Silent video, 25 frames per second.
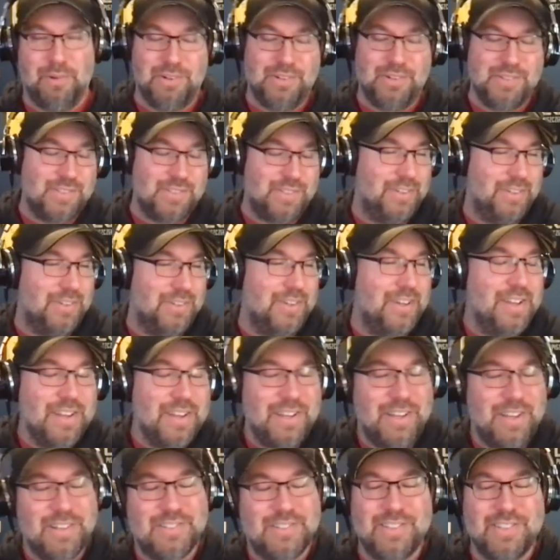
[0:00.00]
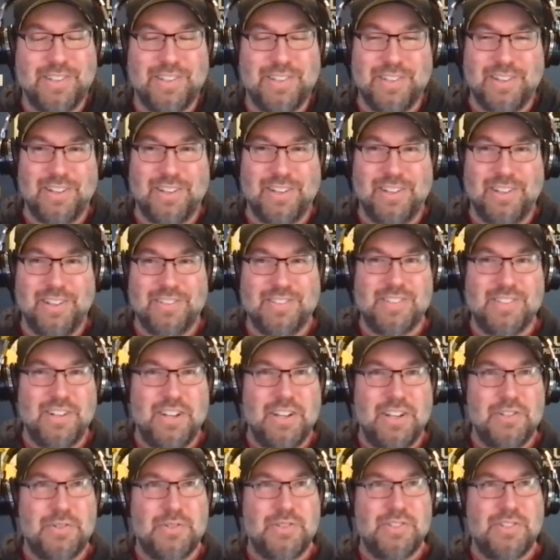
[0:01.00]
So it's a it's an
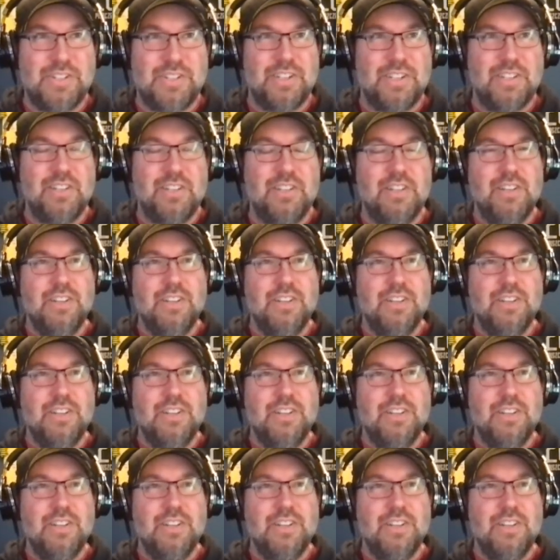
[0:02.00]
interesting